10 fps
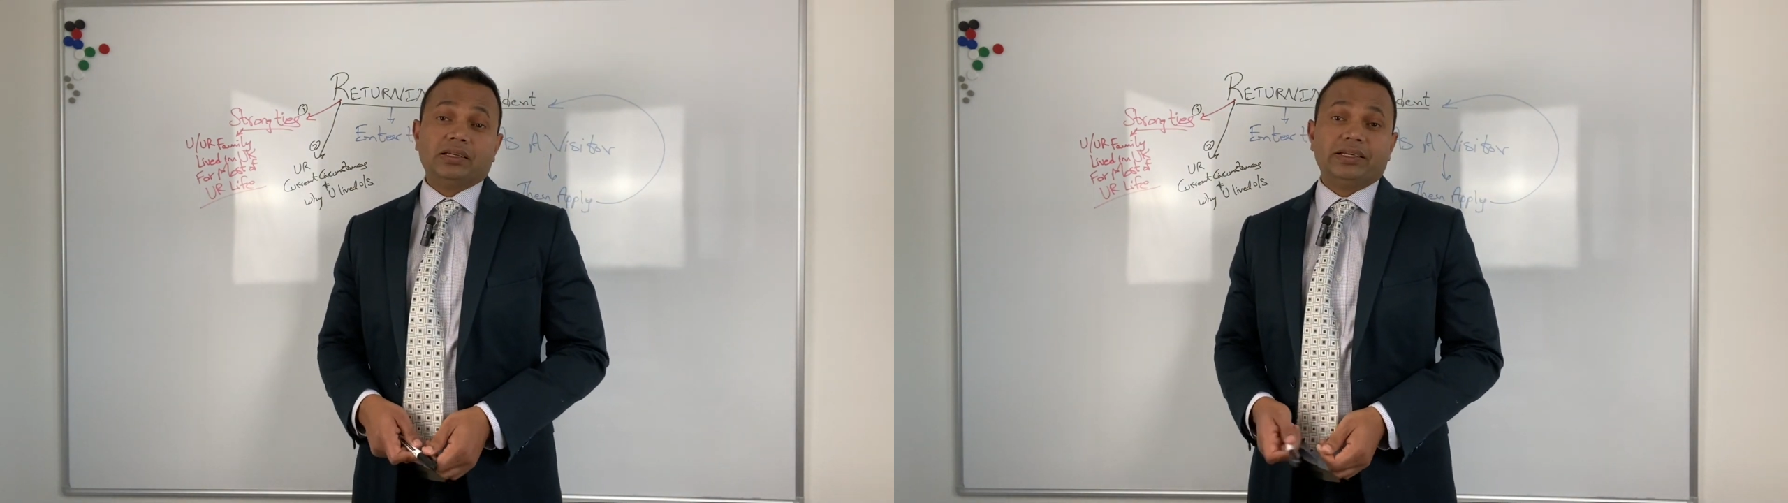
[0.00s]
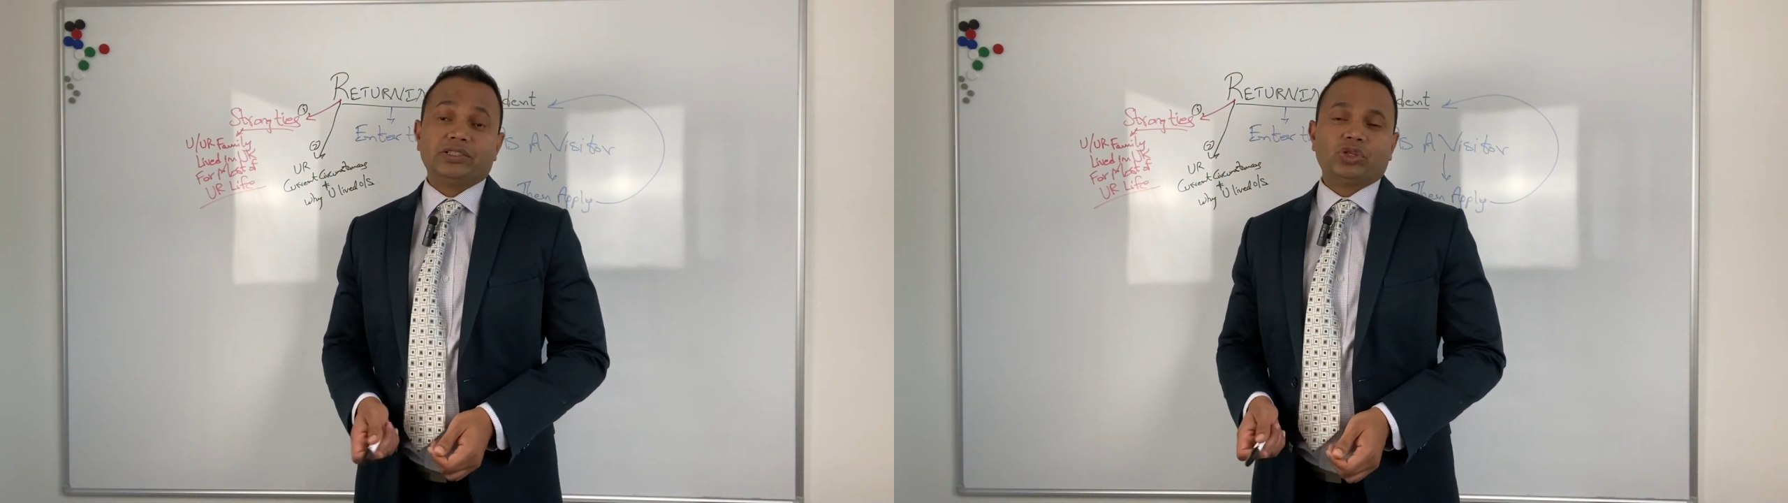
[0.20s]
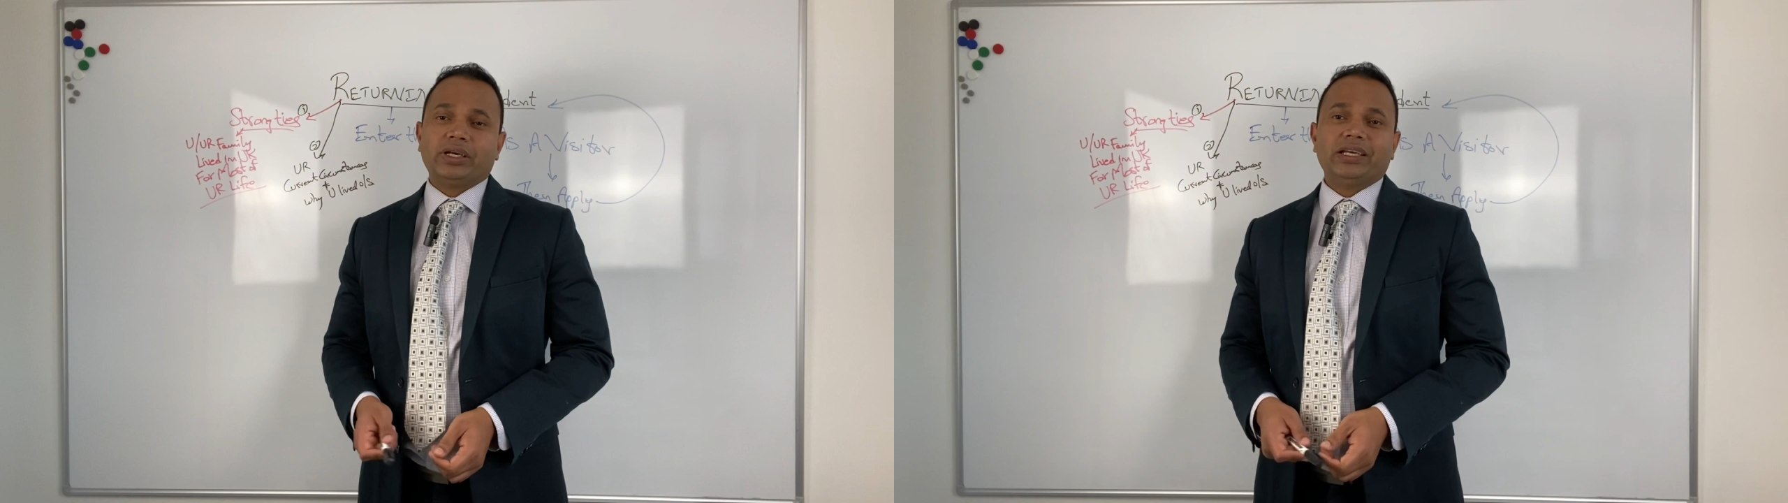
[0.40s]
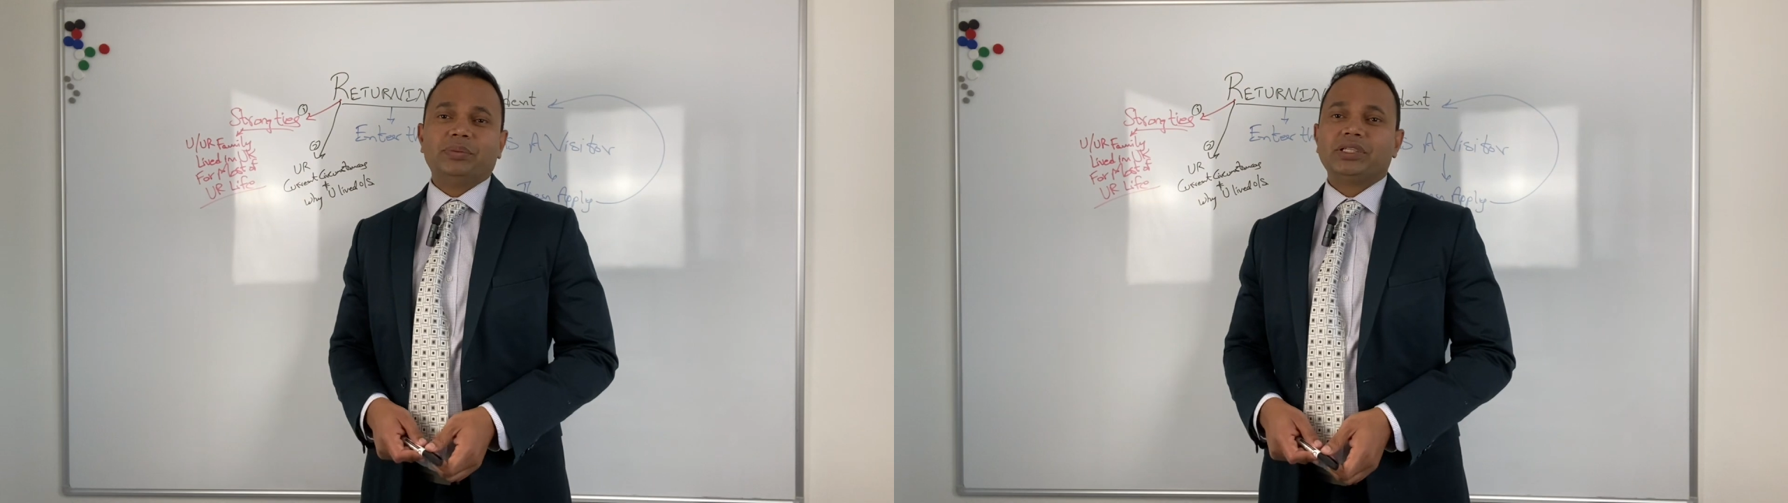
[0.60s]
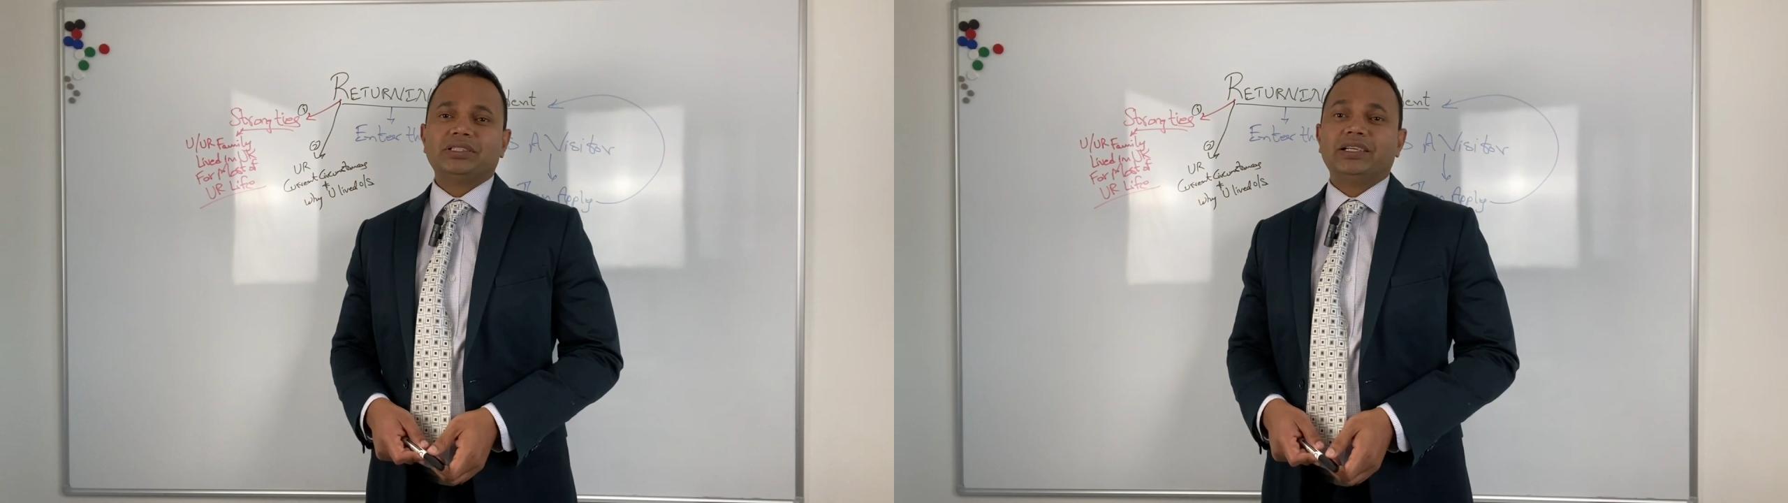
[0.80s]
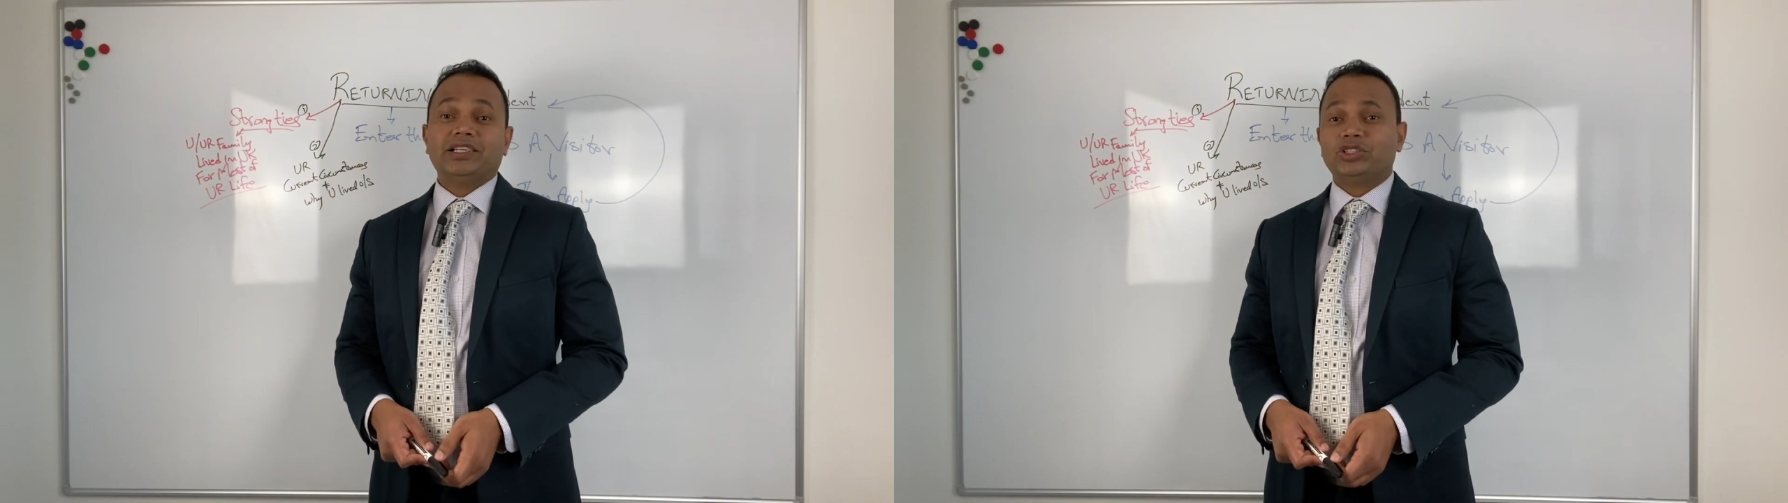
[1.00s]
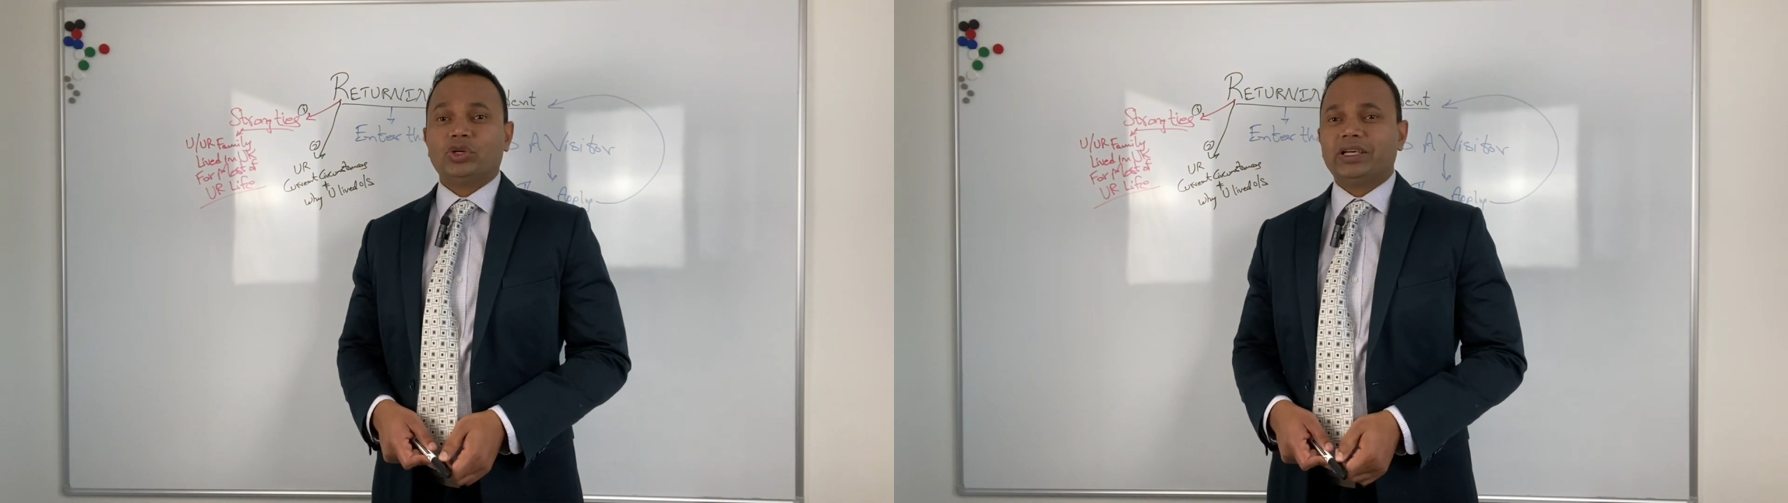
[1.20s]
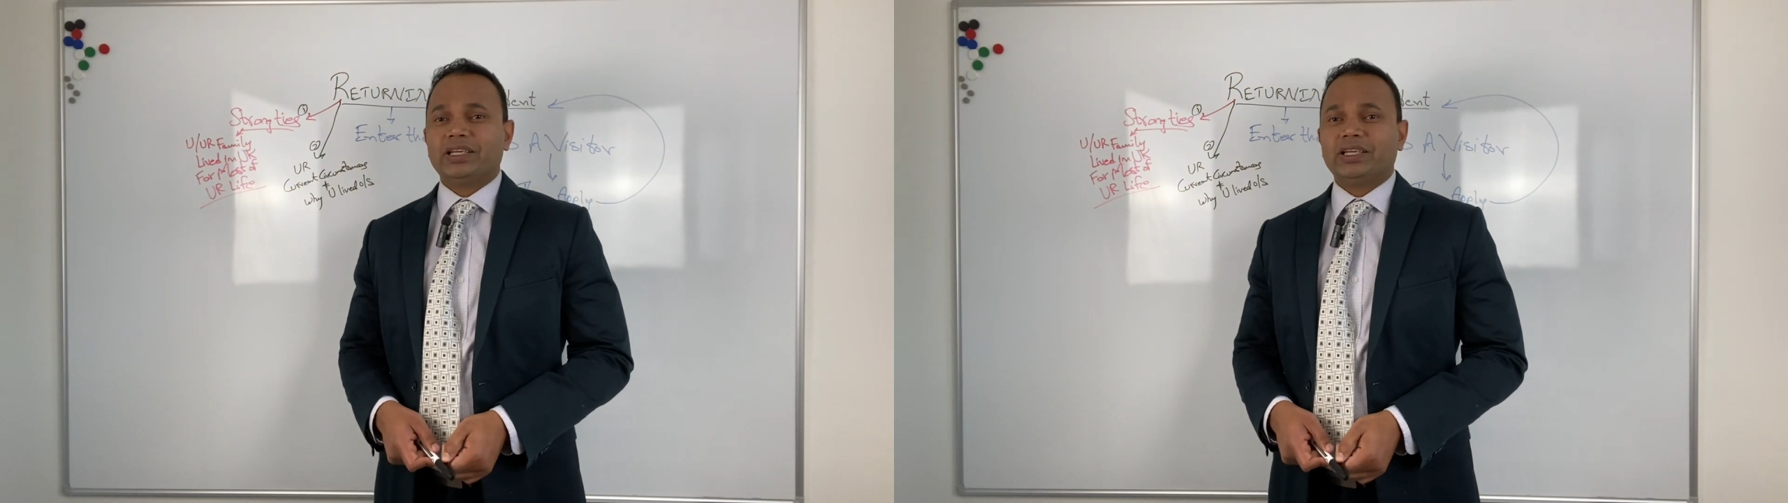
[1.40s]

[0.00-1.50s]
it is not 80%, it is not